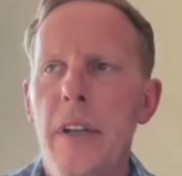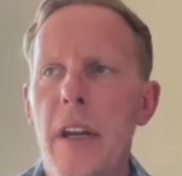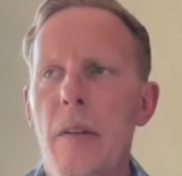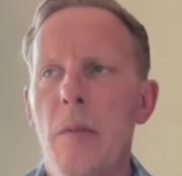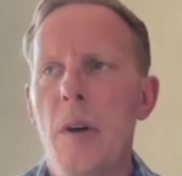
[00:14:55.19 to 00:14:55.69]

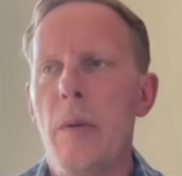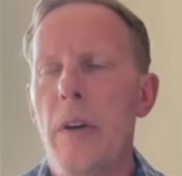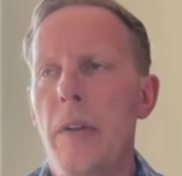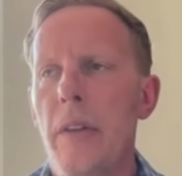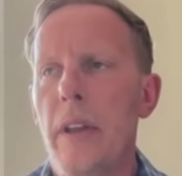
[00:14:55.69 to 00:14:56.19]
you know, while
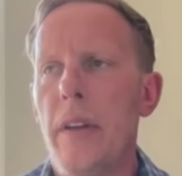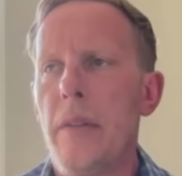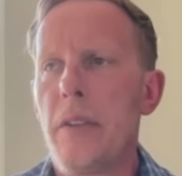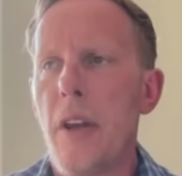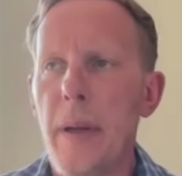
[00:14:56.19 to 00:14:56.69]
we're on
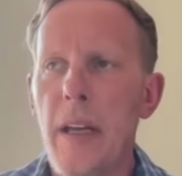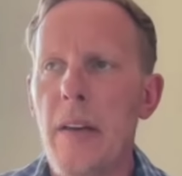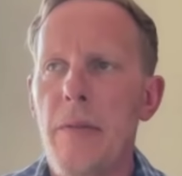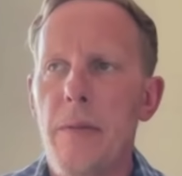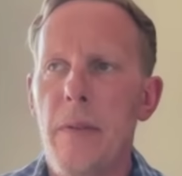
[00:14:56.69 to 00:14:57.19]
the
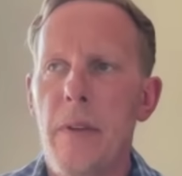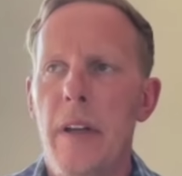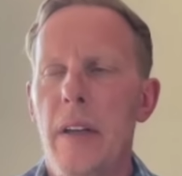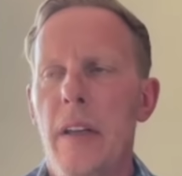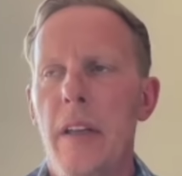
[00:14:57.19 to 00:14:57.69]
topic of,
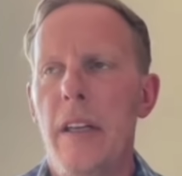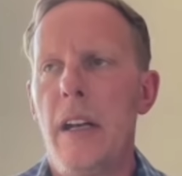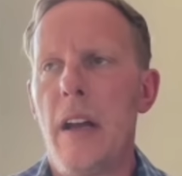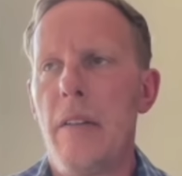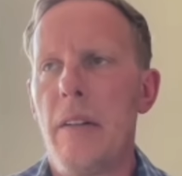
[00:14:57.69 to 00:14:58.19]

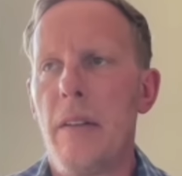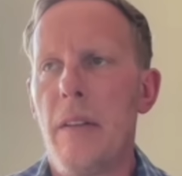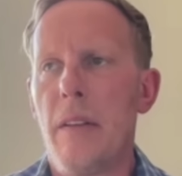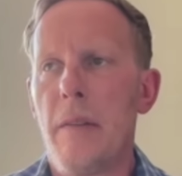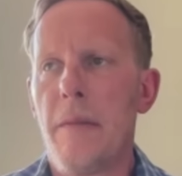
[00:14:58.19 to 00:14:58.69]
you know,
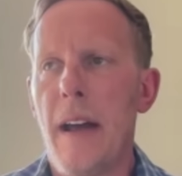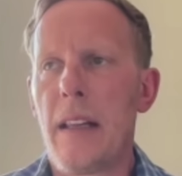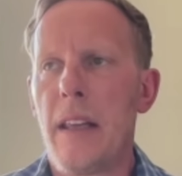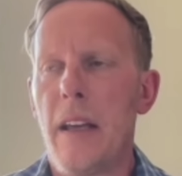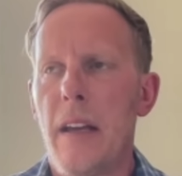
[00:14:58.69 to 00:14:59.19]
the
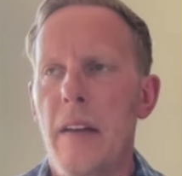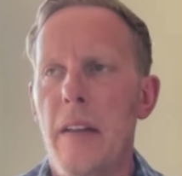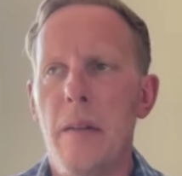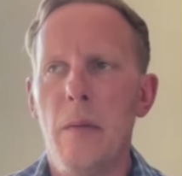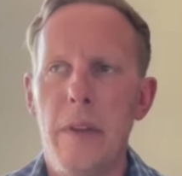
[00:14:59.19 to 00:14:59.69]
fact
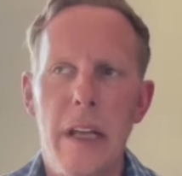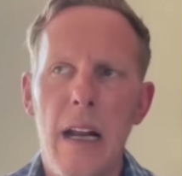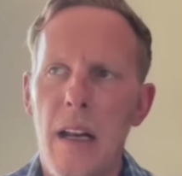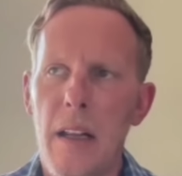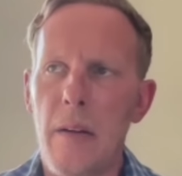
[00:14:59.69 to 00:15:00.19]
that the
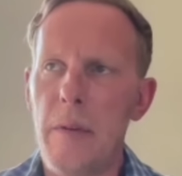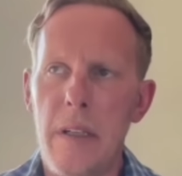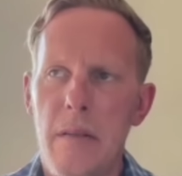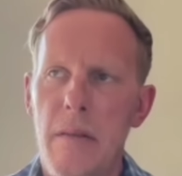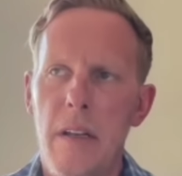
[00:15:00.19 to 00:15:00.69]
England that
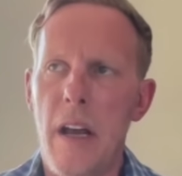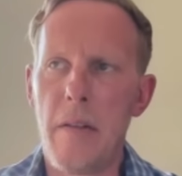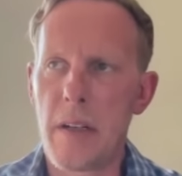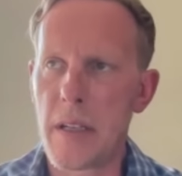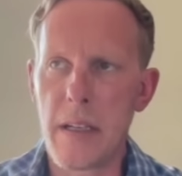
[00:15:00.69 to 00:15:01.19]
we
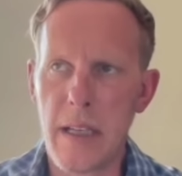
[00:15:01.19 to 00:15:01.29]
know doesn't